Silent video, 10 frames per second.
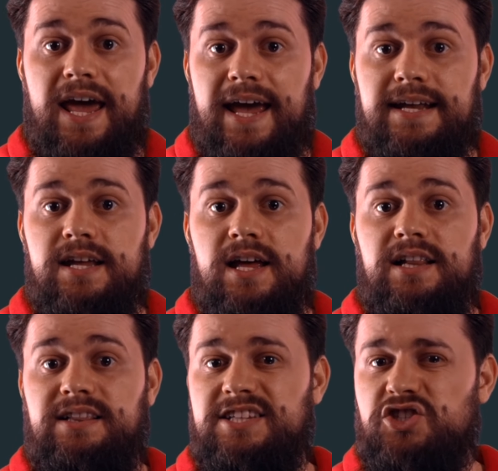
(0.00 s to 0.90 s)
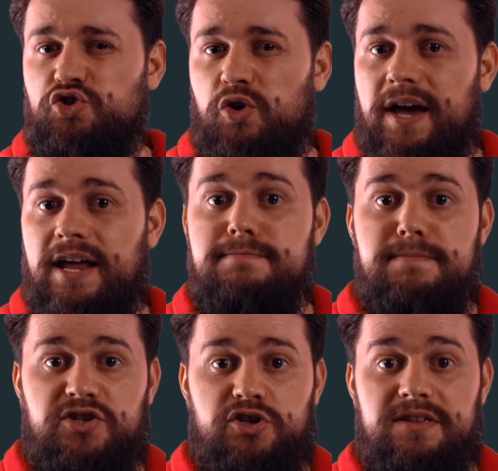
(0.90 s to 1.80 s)
And let's try and
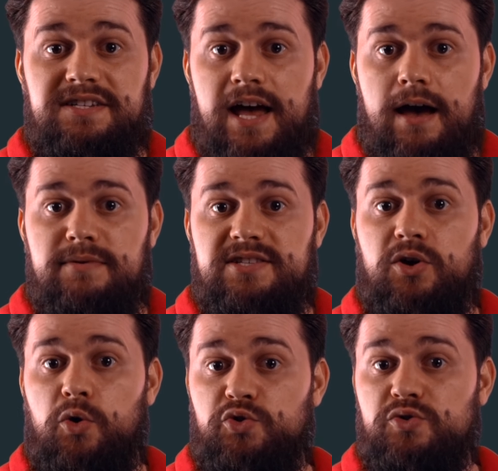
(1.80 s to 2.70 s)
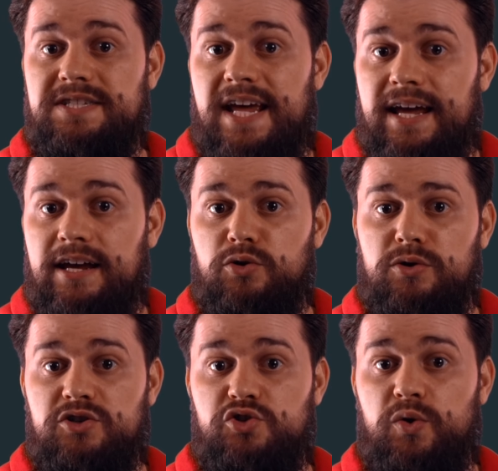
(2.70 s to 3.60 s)
measure the time it's going to take in
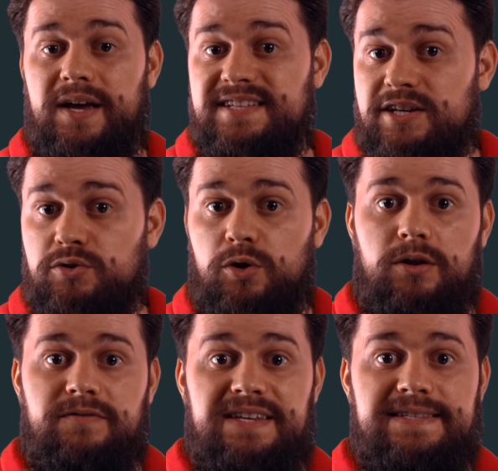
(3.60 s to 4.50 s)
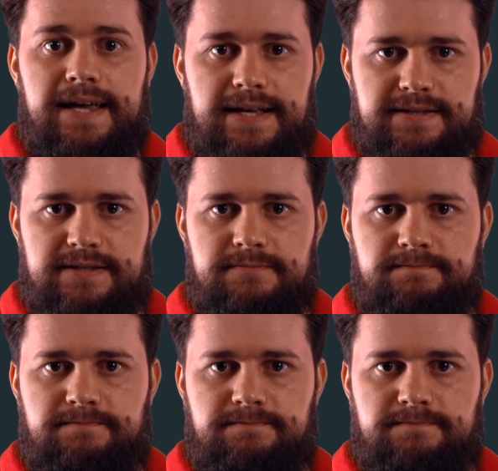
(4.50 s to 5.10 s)
order to execute all of these tasks.